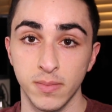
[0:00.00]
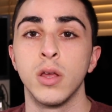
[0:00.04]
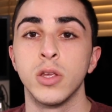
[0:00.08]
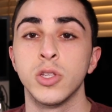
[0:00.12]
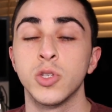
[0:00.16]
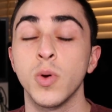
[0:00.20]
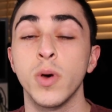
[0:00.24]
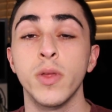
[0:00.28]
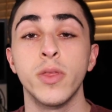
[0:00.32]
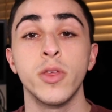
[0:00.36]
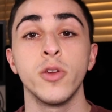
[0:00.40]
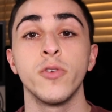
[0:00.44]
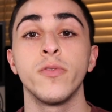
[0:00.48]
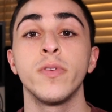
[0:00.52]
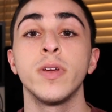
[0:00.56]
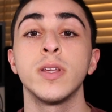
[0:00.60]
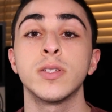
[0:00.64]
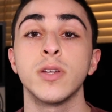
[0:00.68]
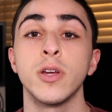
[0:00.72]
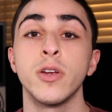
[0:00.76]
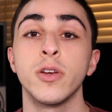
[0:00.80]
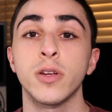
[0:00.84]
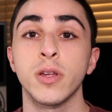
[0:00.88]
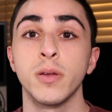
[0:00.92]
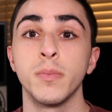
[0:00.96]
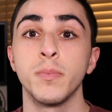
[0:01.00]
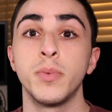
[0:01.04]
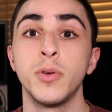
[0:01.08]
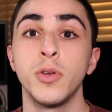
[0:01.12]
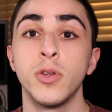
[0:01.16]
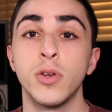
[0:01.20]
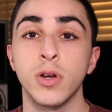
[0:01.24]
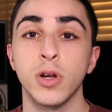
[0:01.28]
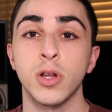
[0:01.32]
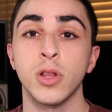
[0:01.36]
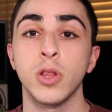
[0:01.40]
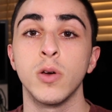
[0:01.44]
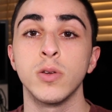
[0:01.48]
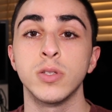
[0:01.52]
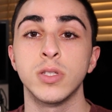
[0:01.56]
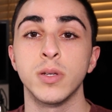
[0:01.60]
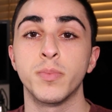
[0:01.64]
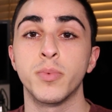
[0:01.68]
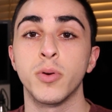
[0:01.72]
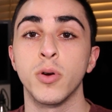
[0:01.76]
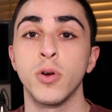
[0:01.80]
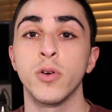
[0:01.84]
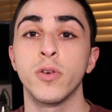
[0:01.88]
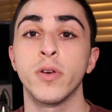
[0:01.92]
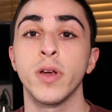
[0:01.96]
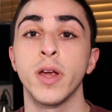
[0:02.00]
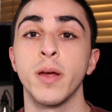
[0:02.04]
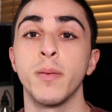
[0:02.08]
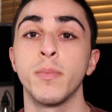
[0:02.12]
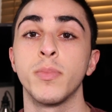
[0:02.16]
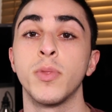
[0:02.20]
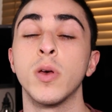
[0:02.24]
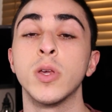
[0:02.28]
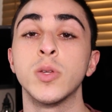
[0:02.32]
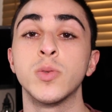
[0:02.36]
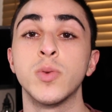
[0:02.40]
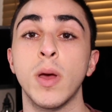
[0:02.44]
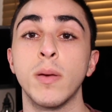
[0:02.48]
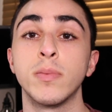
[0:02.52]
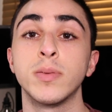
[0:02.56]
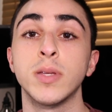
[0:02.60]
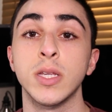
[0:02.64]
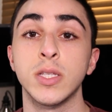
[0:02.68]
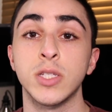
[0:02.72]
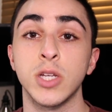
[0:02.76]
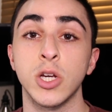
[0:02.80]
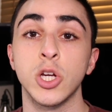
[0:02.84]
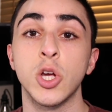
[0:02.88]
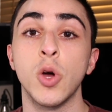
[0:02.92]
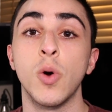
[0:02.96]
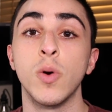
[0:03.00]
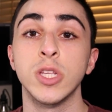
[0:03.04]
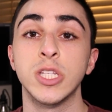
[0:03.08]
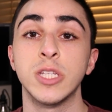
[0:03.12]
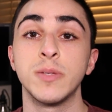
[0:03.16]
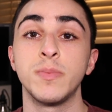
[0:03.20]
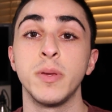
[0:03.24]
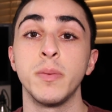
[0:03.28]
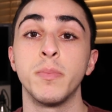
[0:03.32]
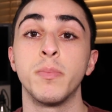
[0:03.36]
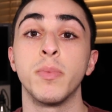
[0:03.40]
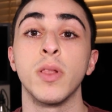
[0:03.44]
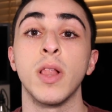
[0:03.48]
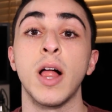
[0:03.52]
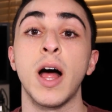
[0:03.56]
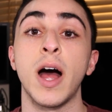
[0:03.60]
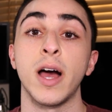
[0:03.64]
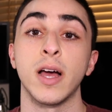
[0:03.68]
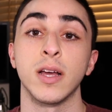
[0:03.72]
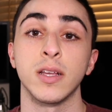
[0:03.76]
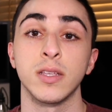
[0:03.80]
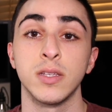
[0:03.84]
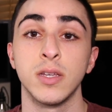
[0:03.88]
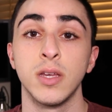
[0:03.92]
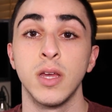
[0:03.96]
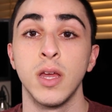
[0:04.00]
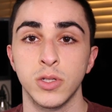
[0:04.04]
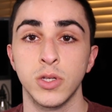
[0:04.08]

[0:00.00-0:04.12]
So whether you restart your computer, close the program, those websites are going to be blocked.